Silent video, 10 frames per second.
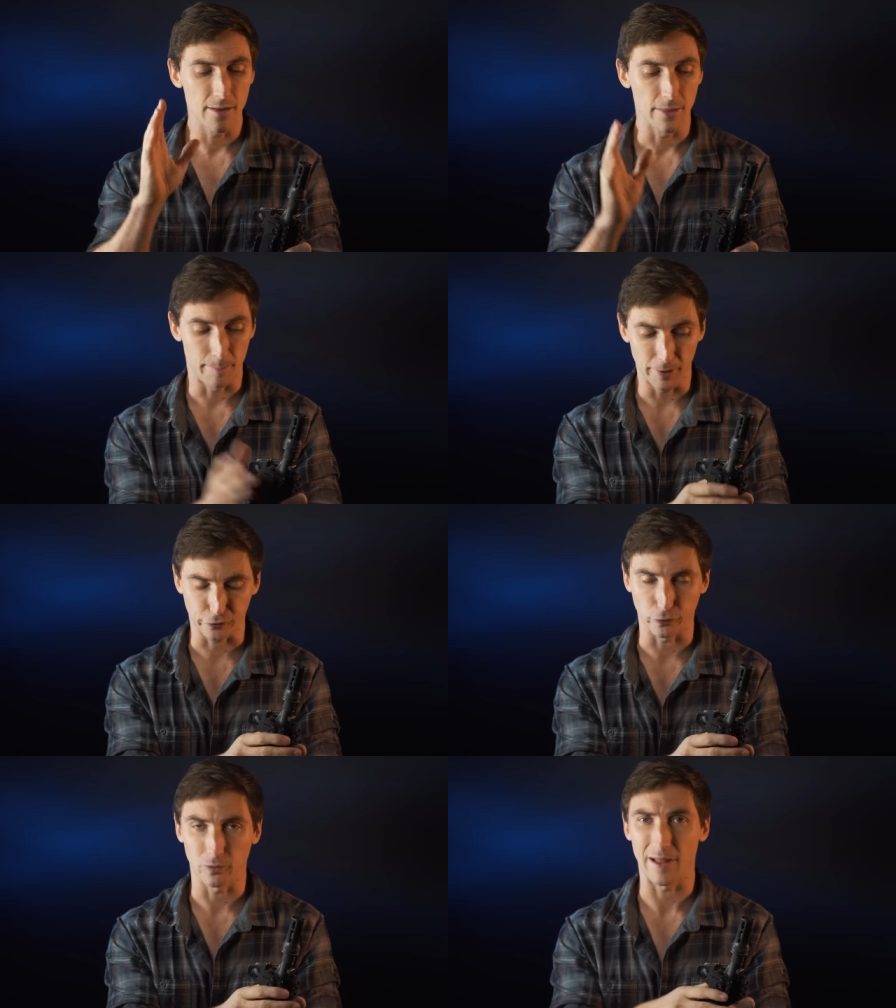the
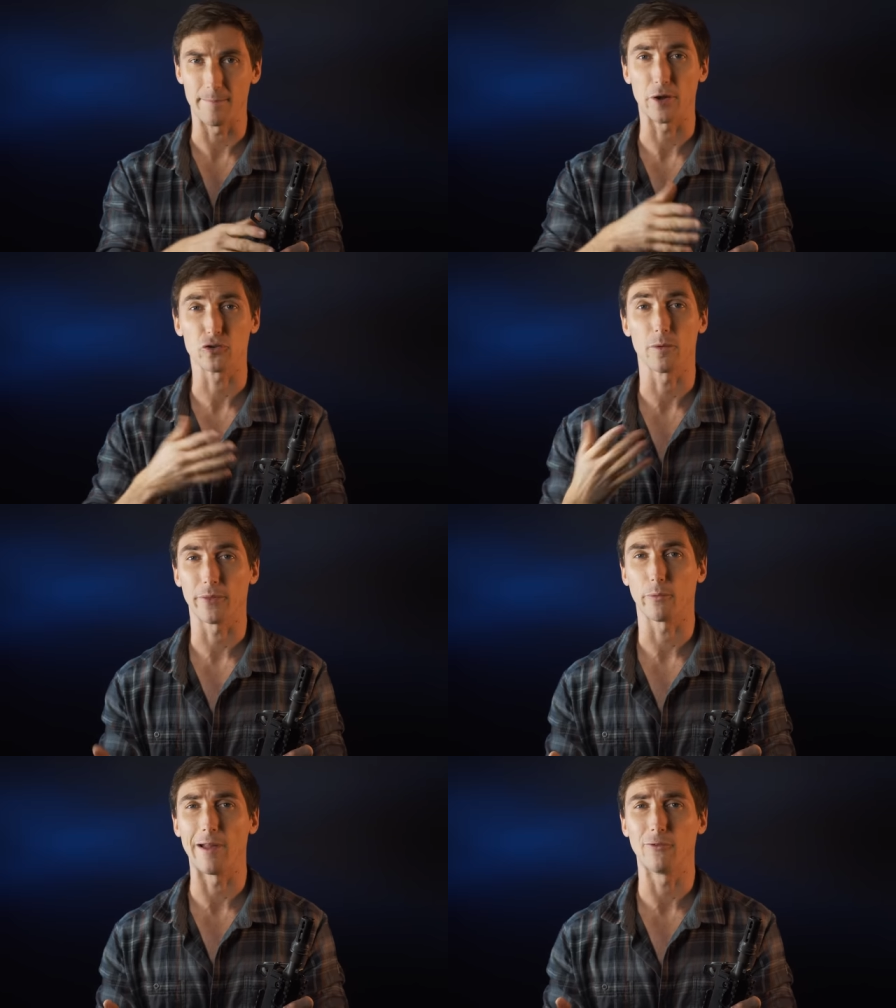pistol, I'm not sure
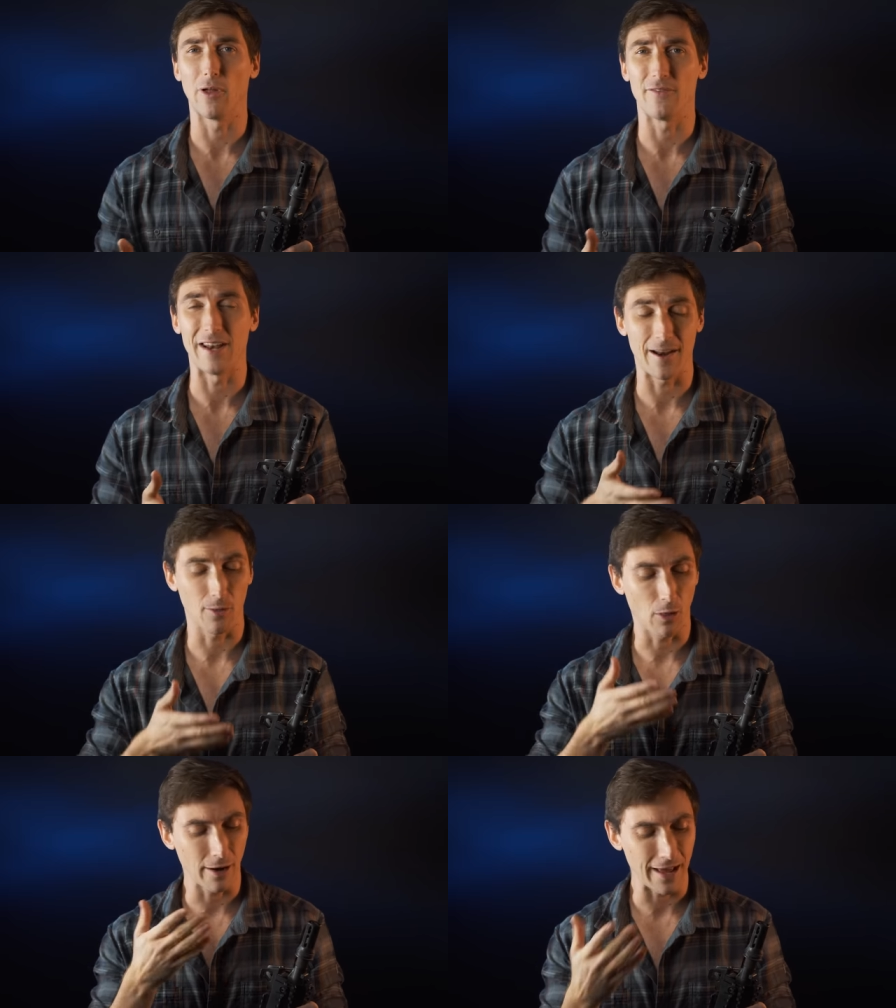about the rifle, I haven't had a
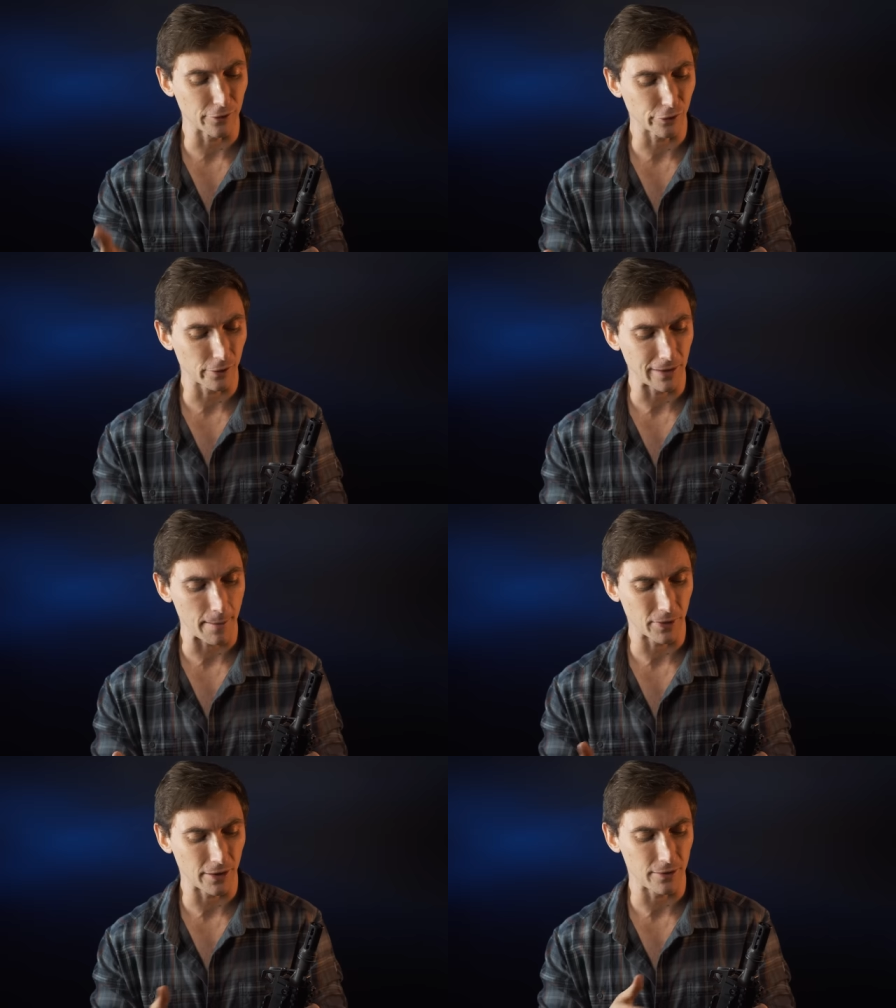lot of hands-on
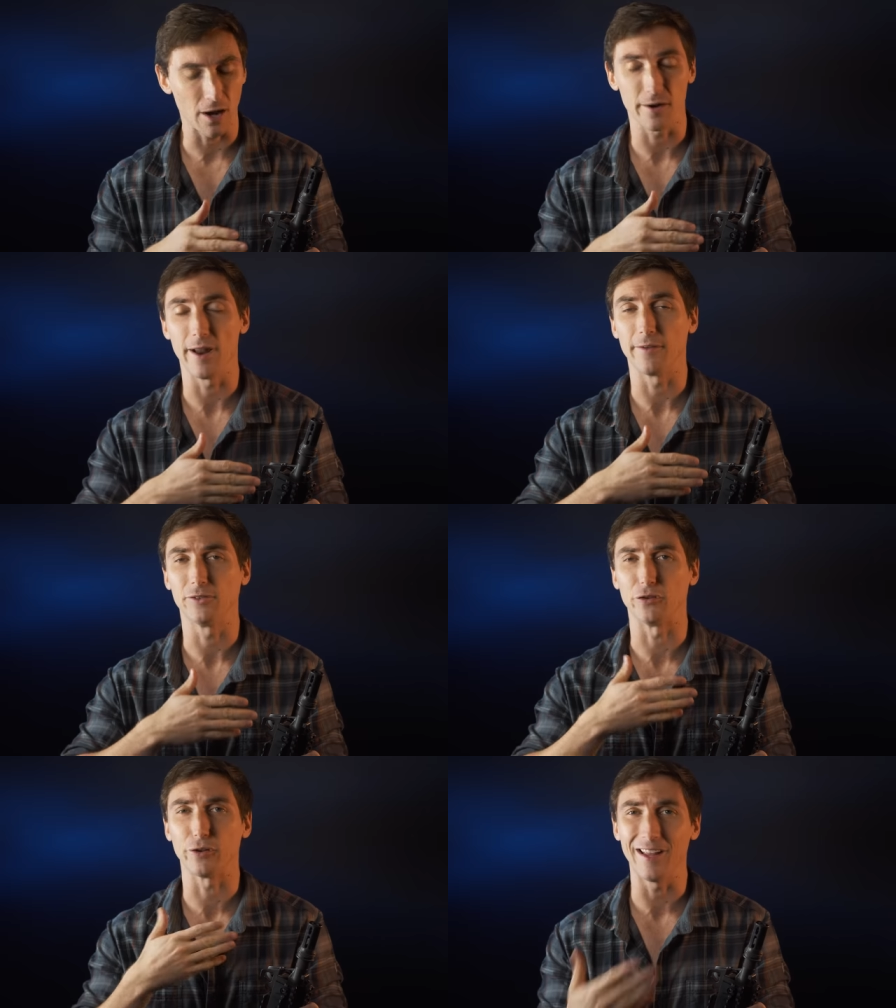time with it, not enough
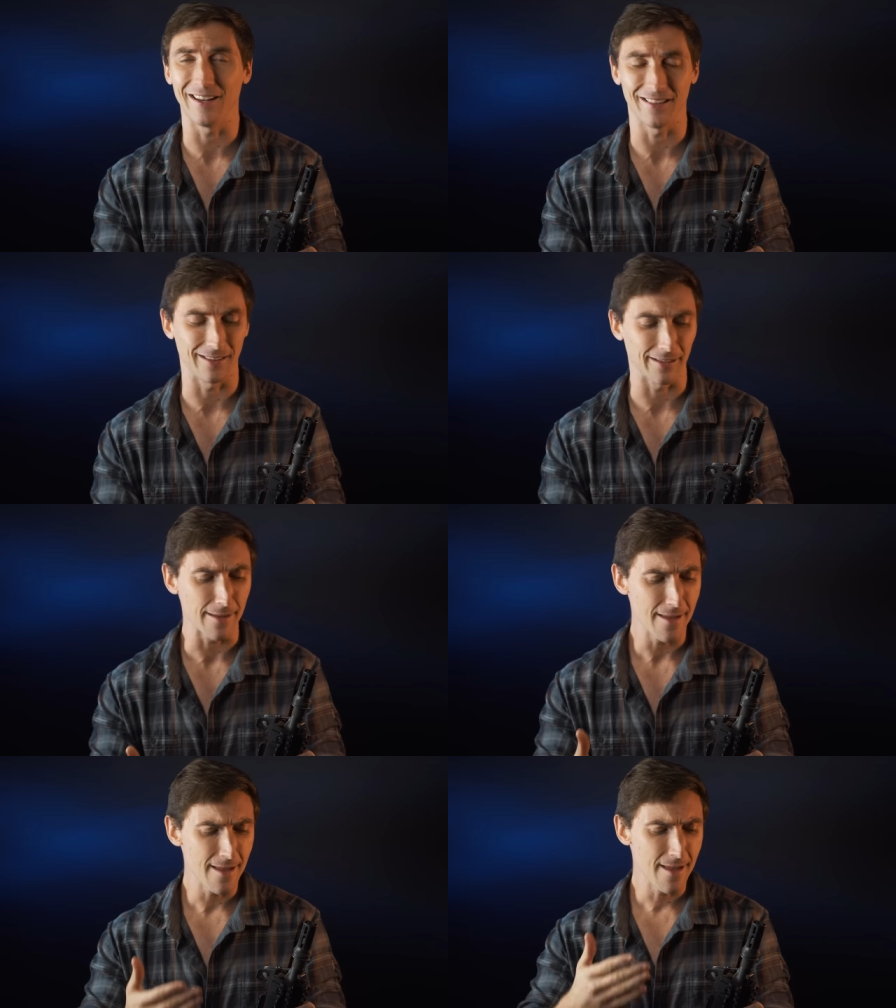to say anything.